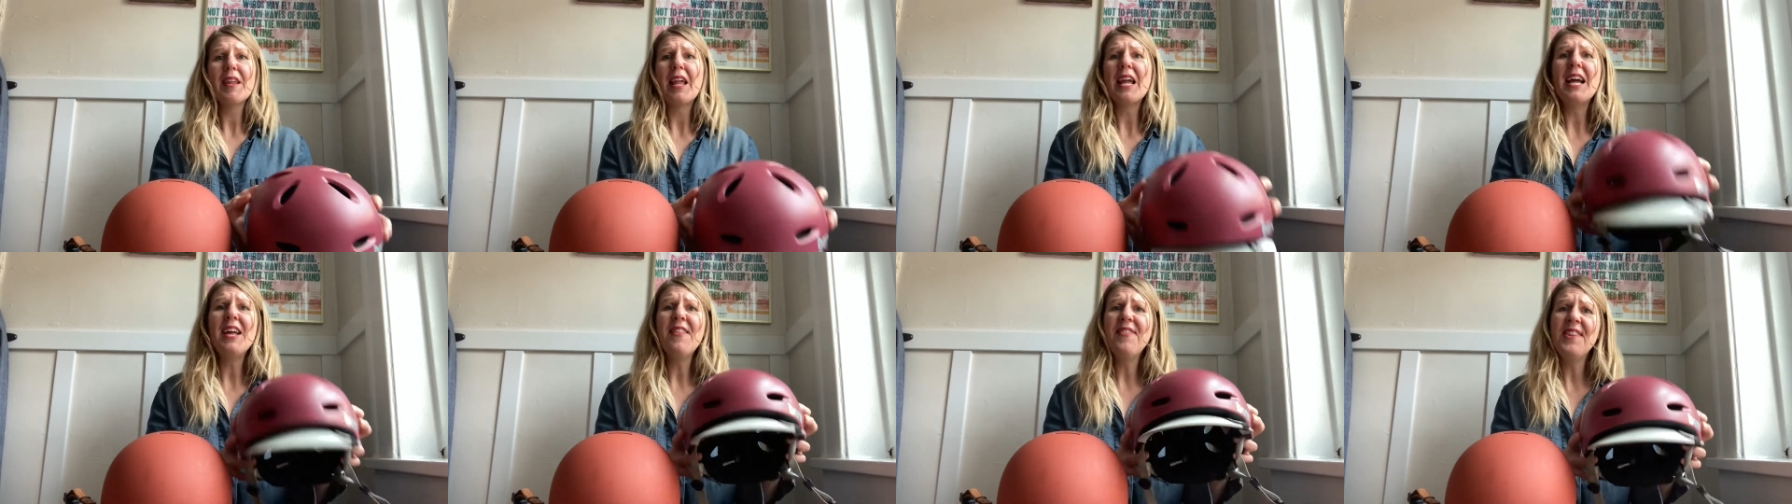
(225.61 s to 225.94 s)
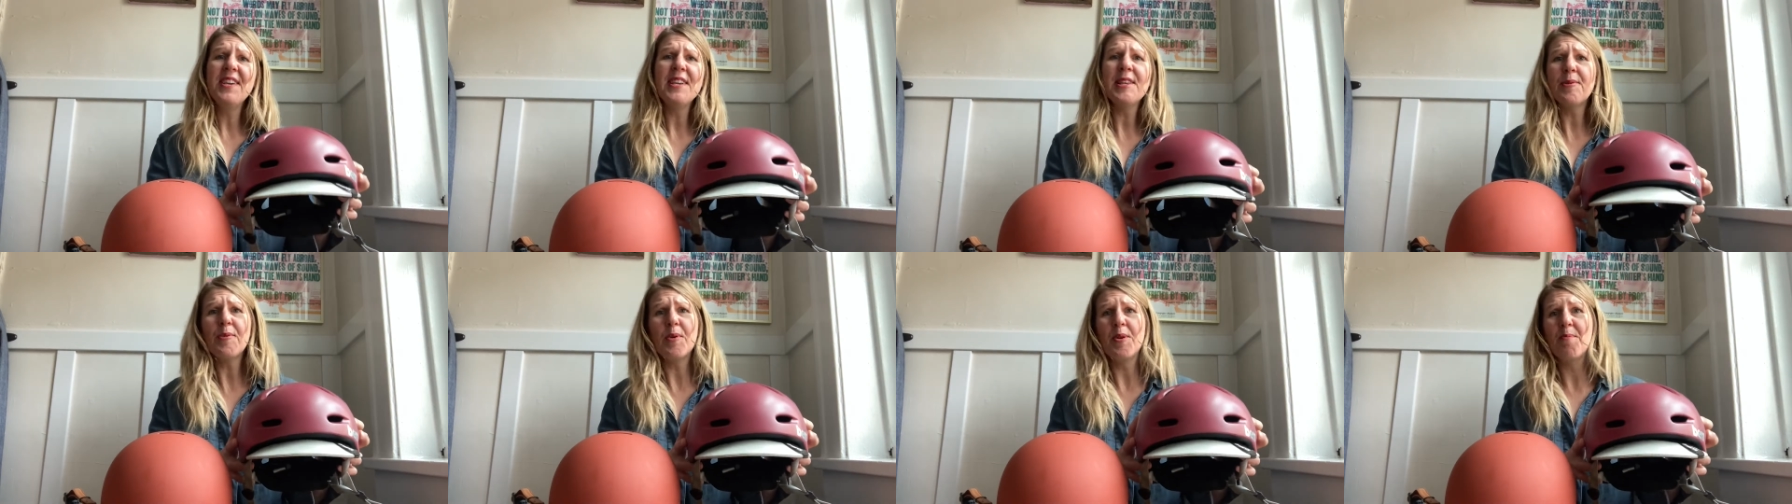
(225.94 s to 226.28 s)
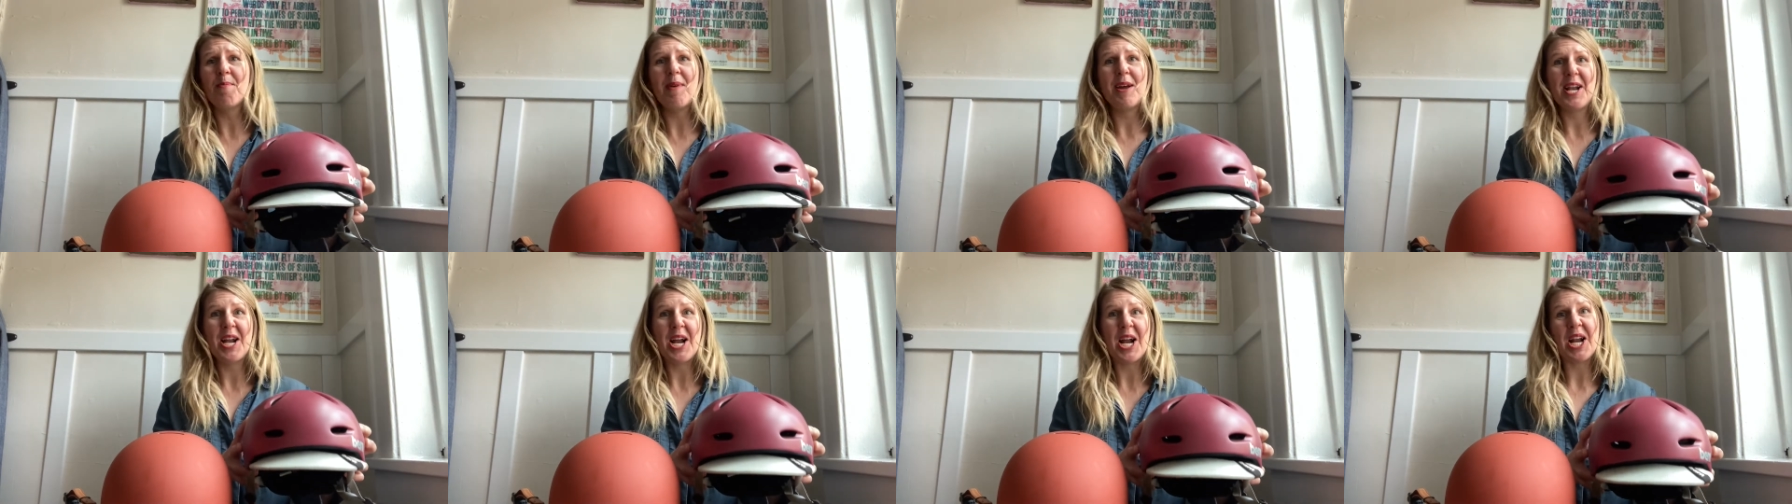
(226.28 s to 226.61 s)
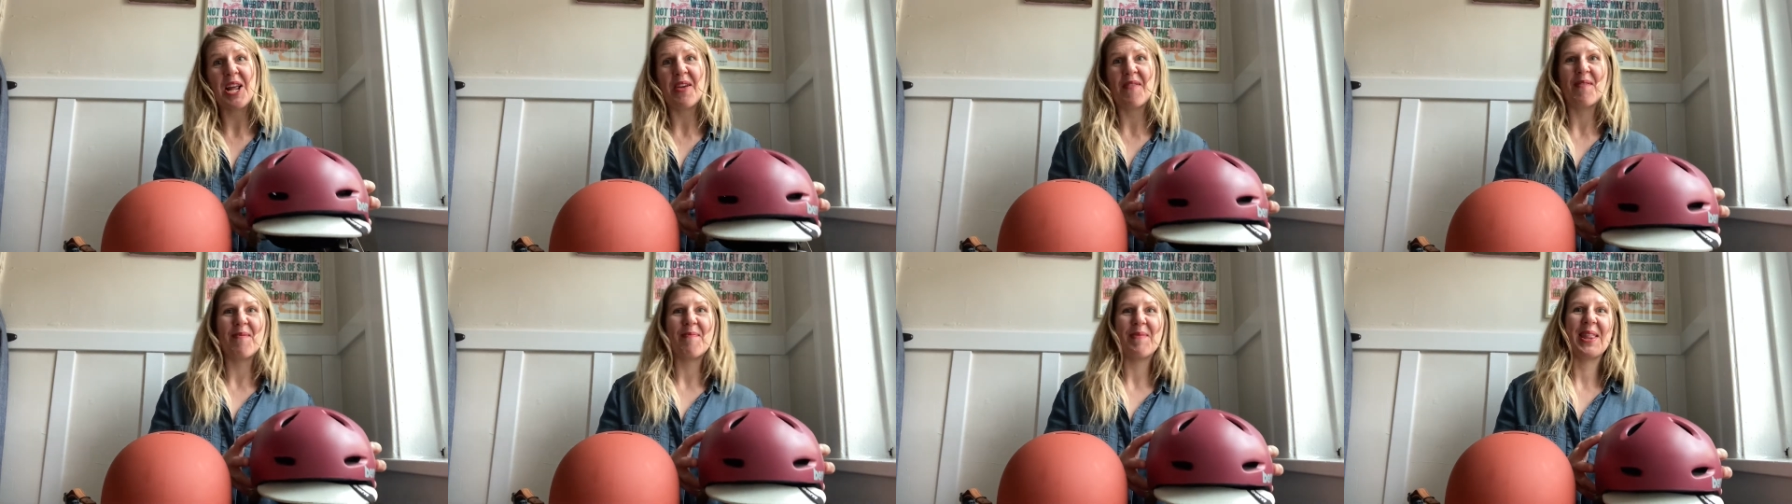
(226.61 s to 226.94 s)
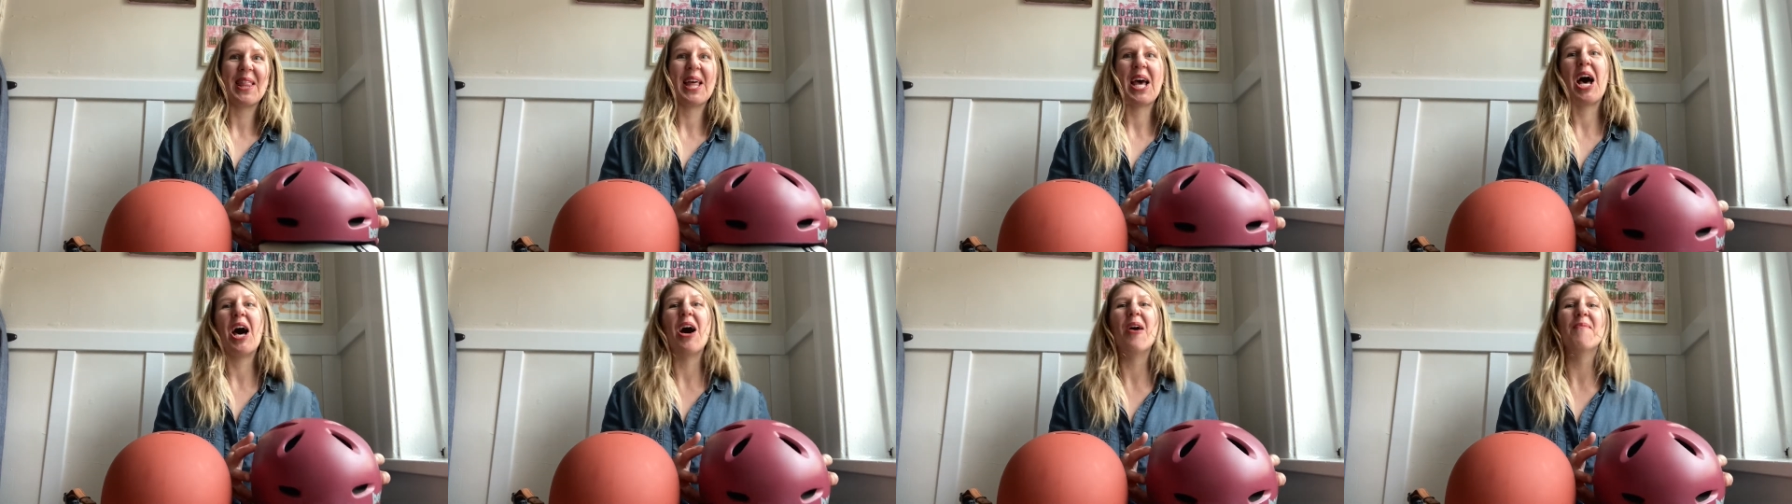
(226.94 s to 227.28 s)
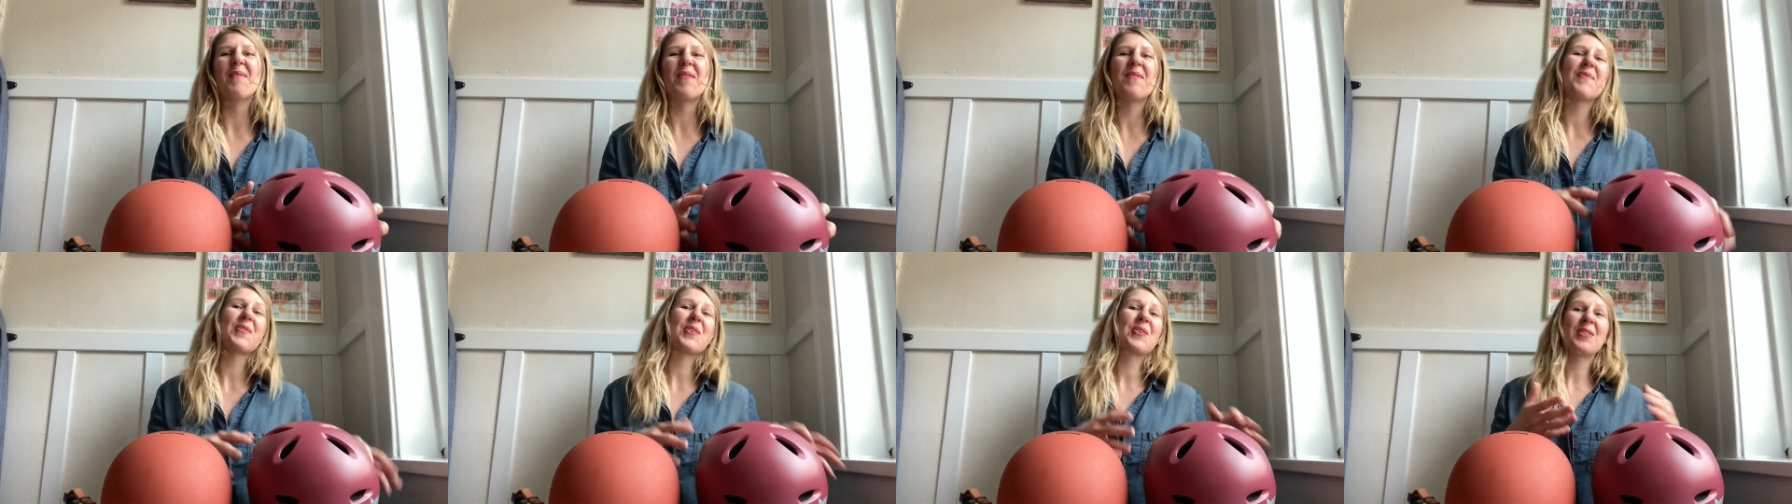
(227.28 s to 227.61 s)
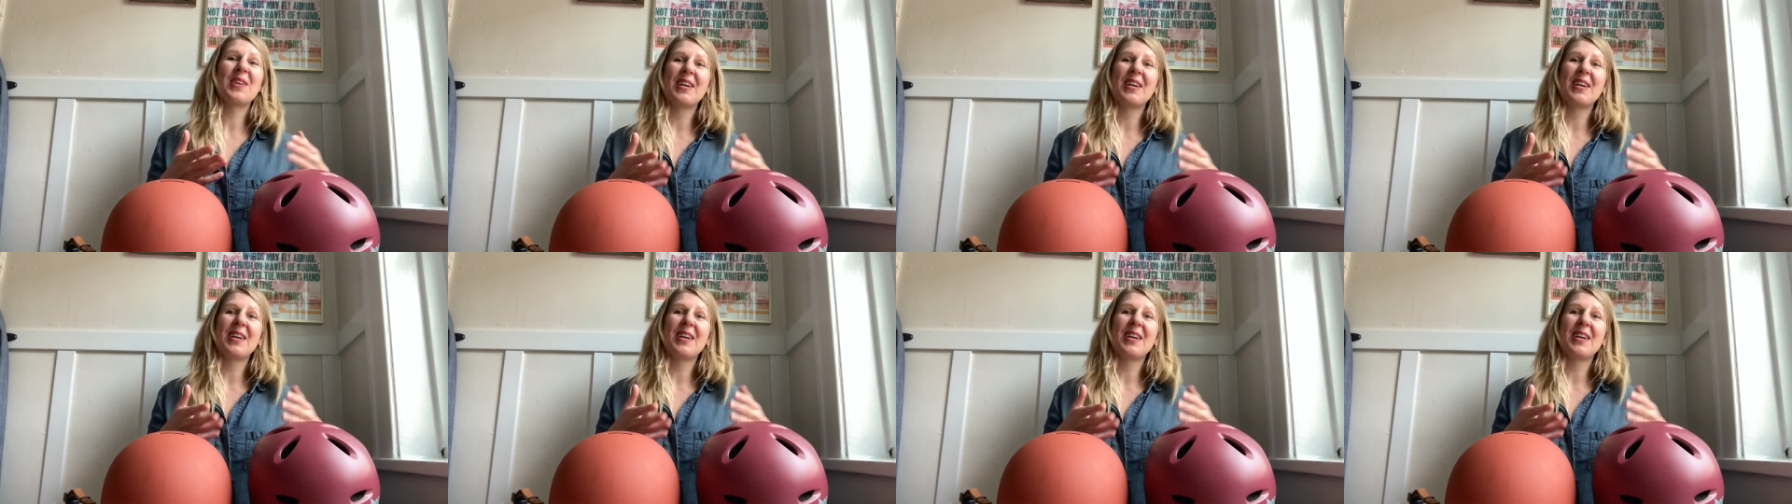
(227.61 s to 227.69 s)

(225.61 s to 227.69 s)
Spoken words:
And this one might not even be the helmet for you.